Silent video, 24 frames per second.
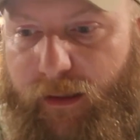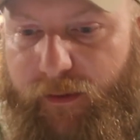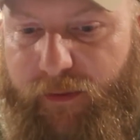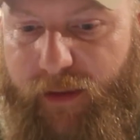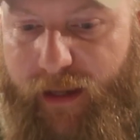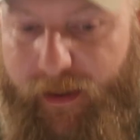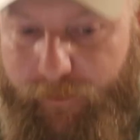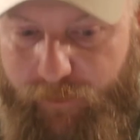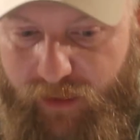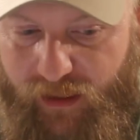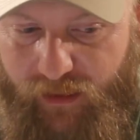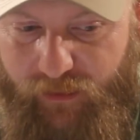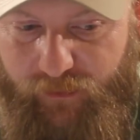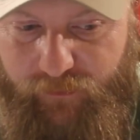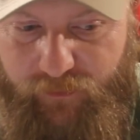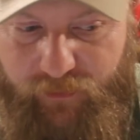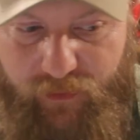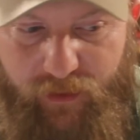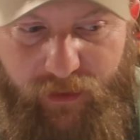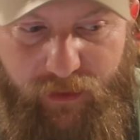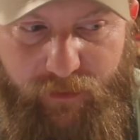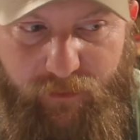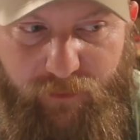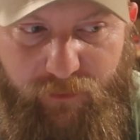That
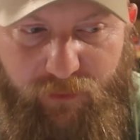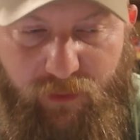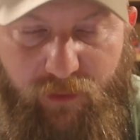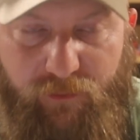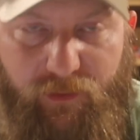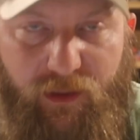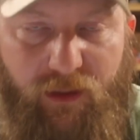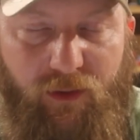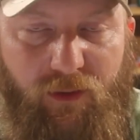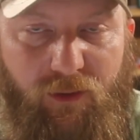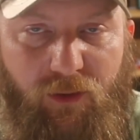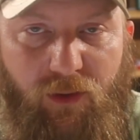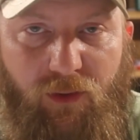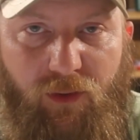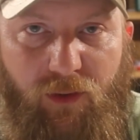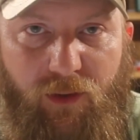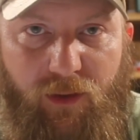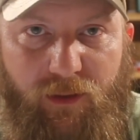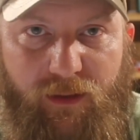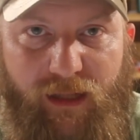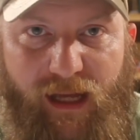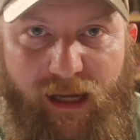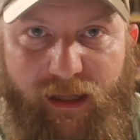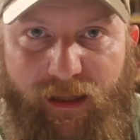means that the Soviet Union
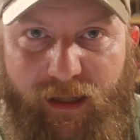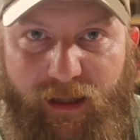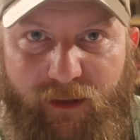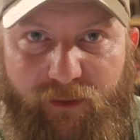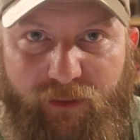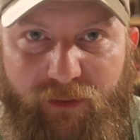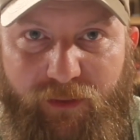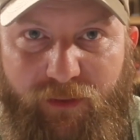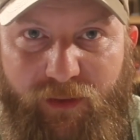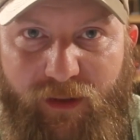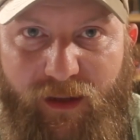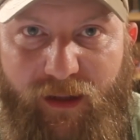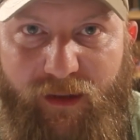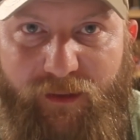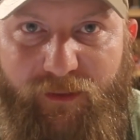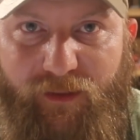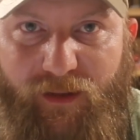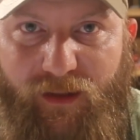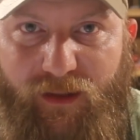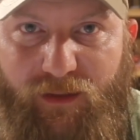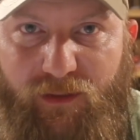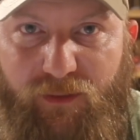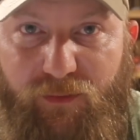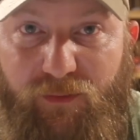could not
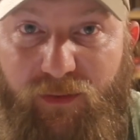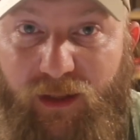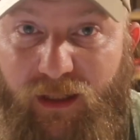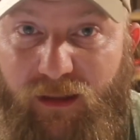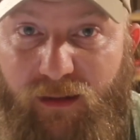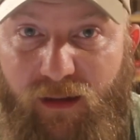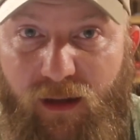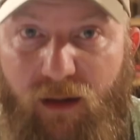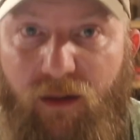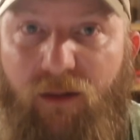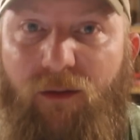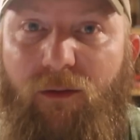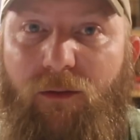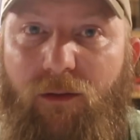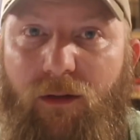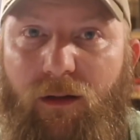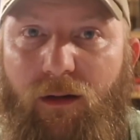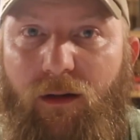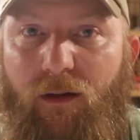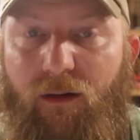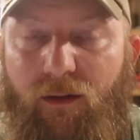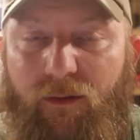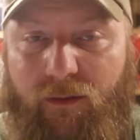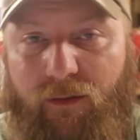exercise its veto
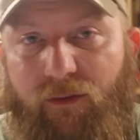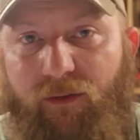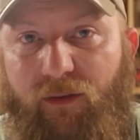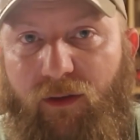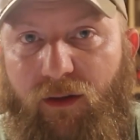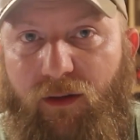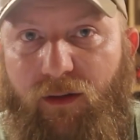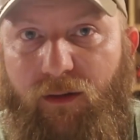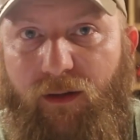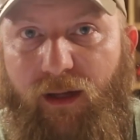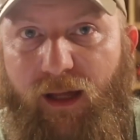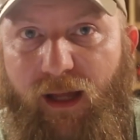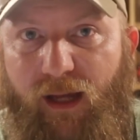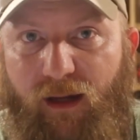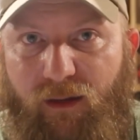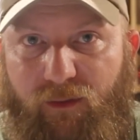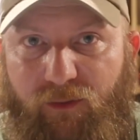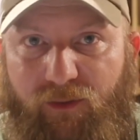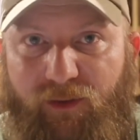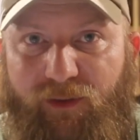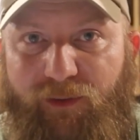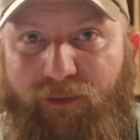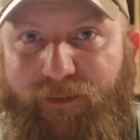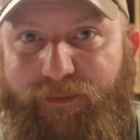on the Security
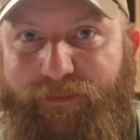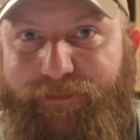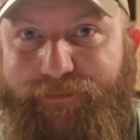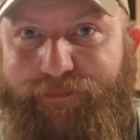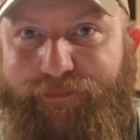Council.